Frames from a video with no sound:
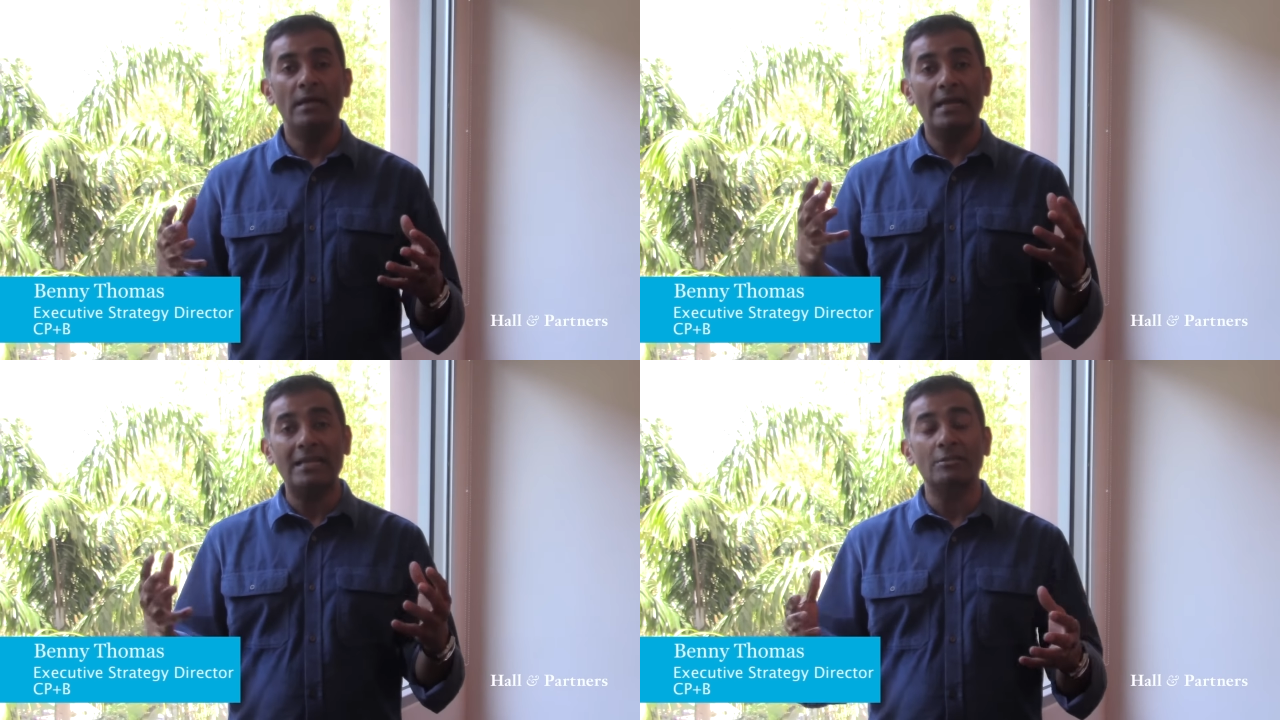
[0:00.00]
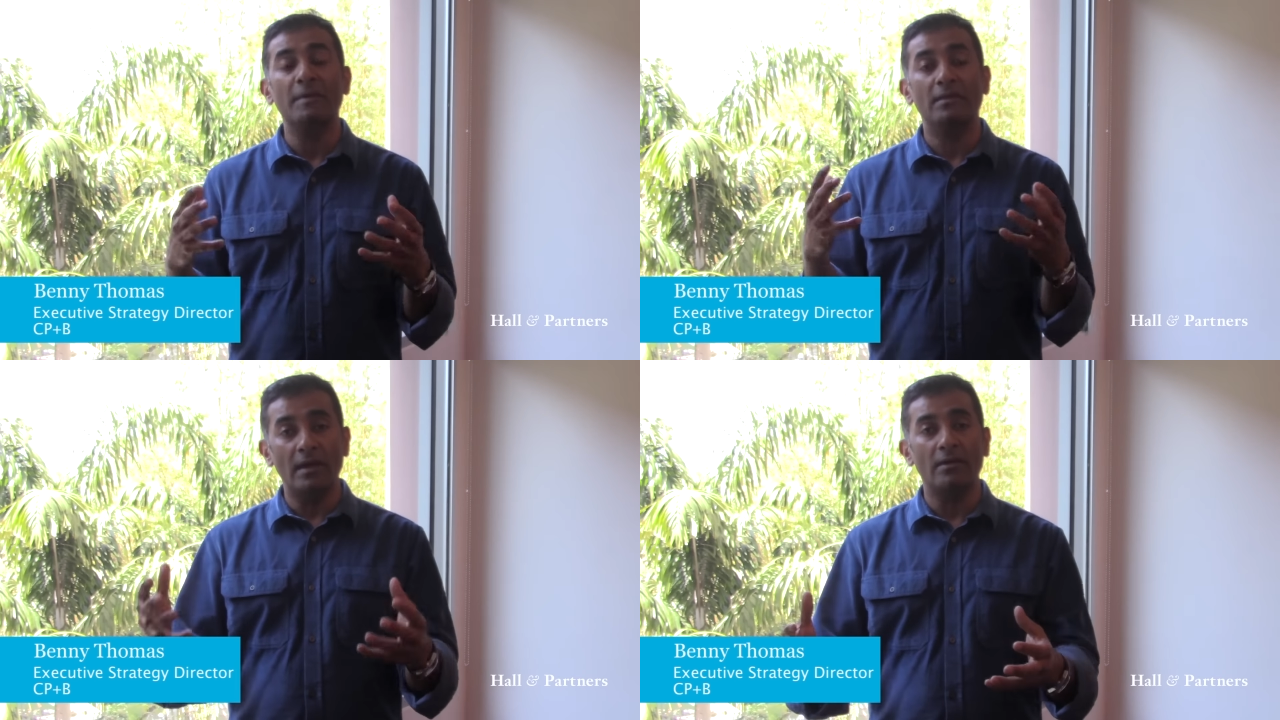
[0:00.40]
It has to
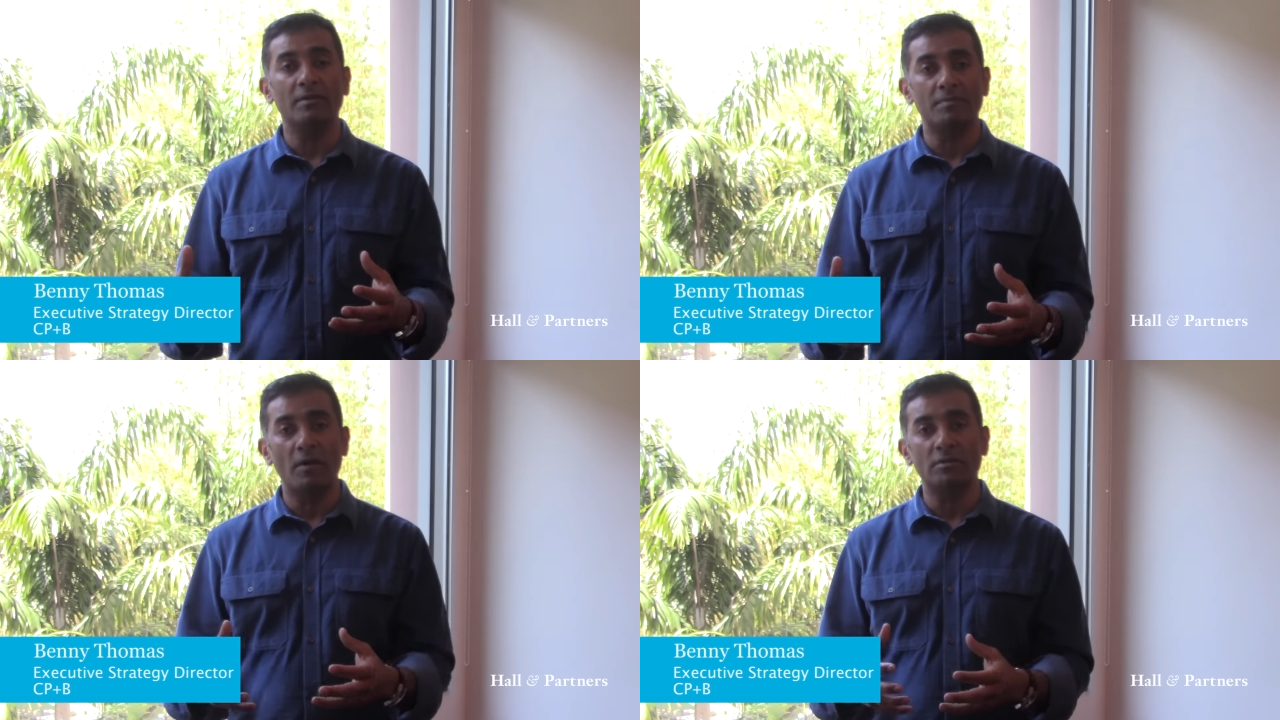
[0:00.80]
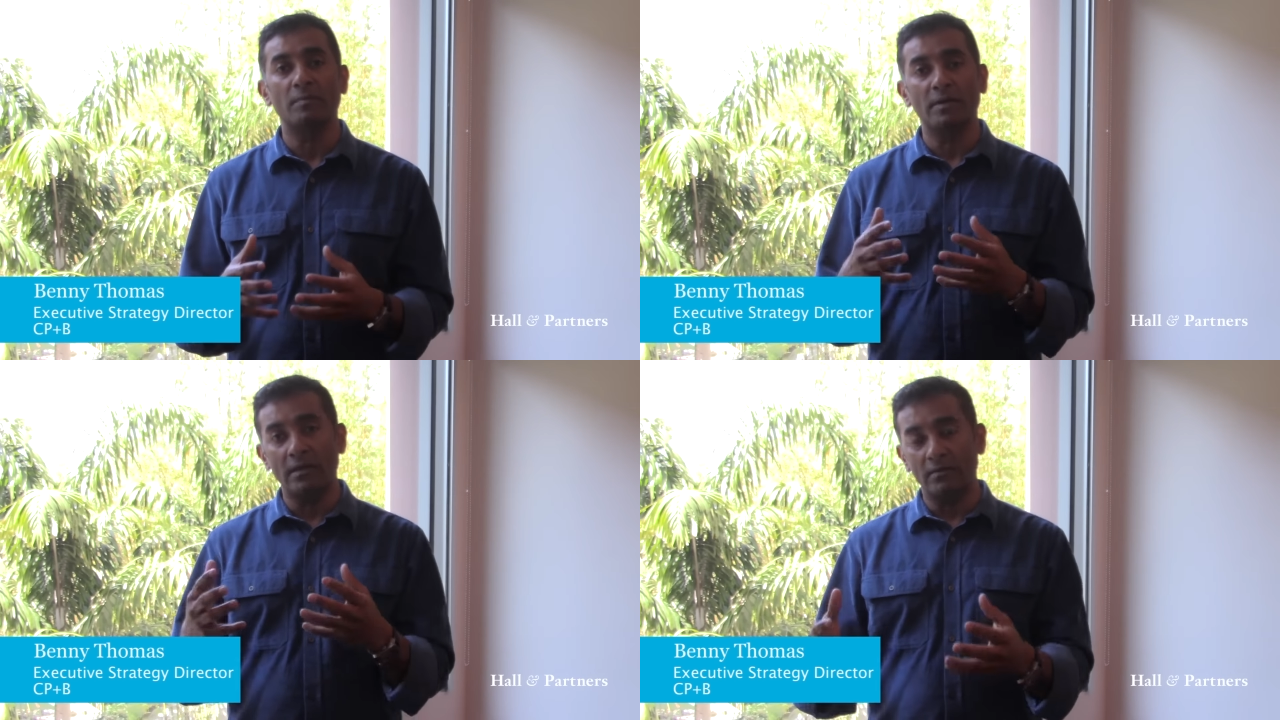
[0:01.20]
be their
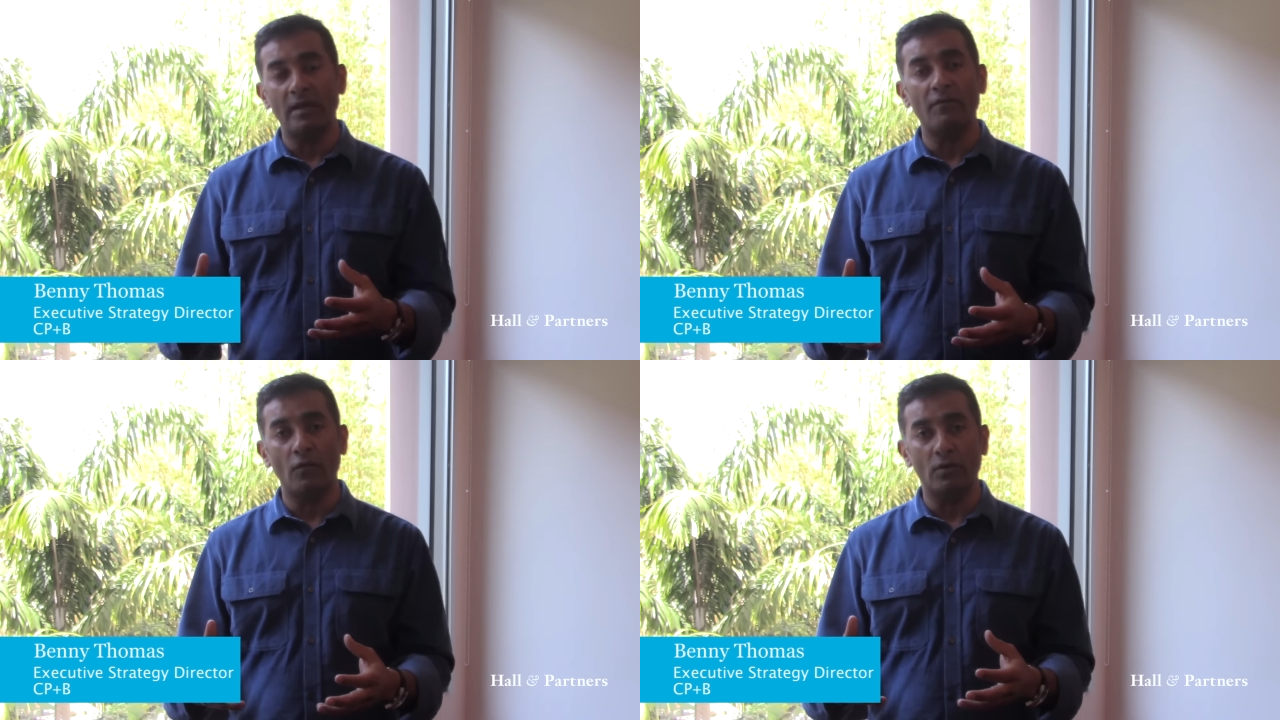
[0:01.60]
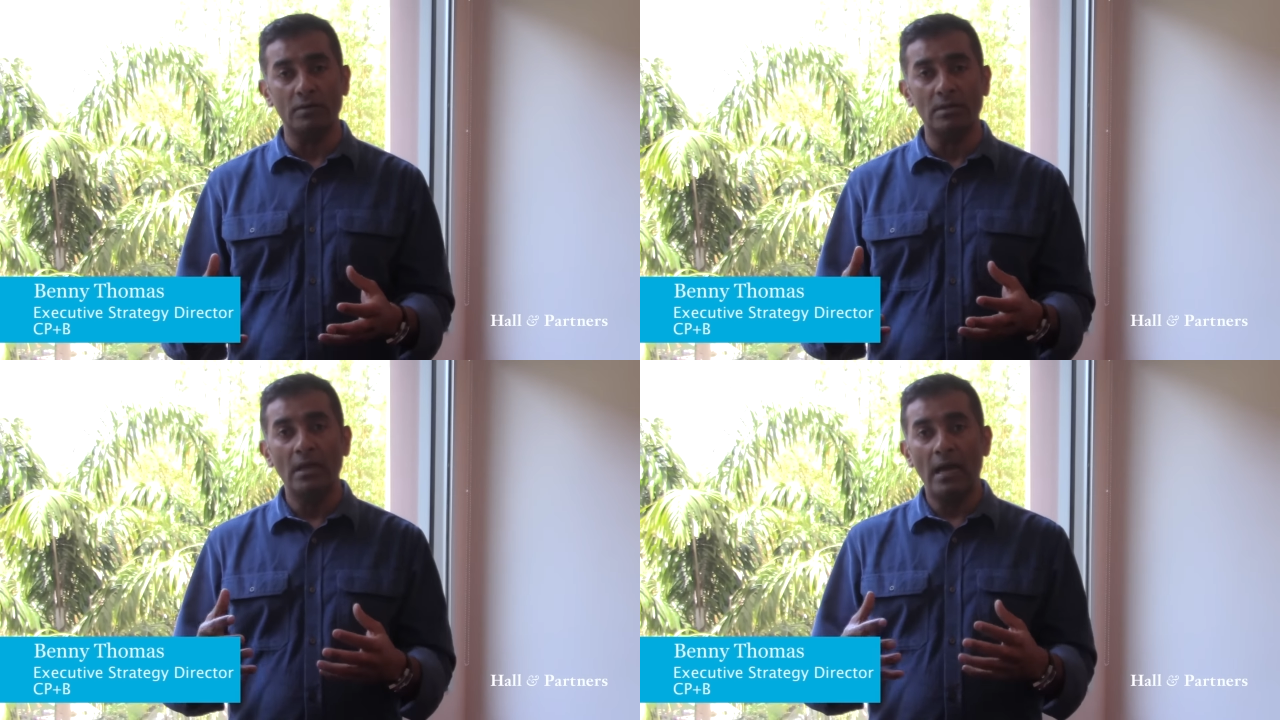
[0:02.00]
responsibility and their focus.